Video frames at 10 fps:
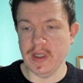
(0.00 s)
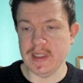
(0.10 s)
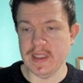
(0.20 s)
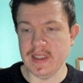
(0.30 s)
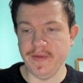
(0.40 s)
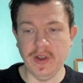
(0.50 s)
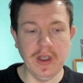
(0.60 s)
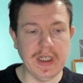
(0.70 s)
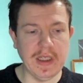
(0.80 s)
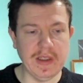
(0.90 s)
Prices. If you
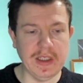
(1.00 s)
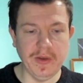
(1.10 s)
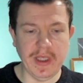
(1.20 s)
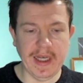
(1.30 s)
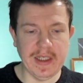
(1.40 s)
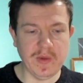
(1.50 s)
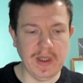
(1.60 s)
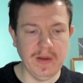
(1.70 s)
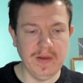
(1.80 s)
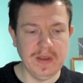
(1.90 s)
look at the UK as
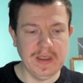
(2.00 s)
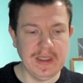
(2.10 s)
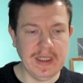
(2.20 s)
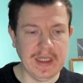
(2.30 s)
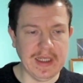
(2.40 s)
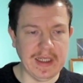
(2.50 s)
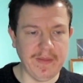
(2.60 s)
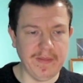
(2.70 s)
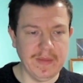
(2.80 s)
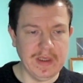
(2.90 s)
well,
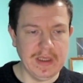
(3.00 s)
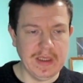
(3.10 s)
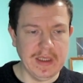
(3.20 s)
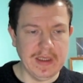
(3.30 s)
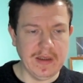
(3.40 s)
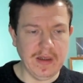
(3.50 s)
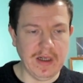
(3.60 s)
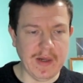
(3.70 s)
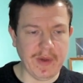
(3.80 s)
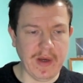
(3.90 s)
I'm
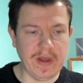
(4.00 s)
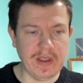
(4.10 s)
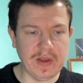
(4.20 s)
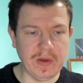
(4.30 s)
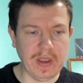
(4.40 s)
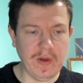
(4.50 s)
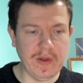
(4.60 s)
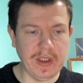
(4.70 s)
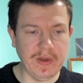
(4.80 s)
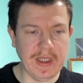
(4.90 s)
going to go
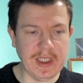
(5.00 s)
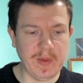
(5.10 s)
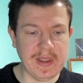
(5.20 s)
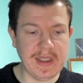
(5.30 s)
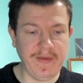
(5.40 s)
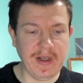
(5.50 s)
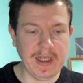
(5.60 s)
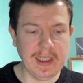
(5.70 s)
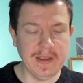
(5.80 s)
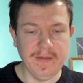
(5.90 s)
on the UK
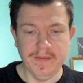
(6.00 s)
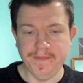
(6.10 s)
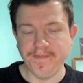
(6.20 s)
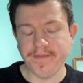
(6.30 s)
specifically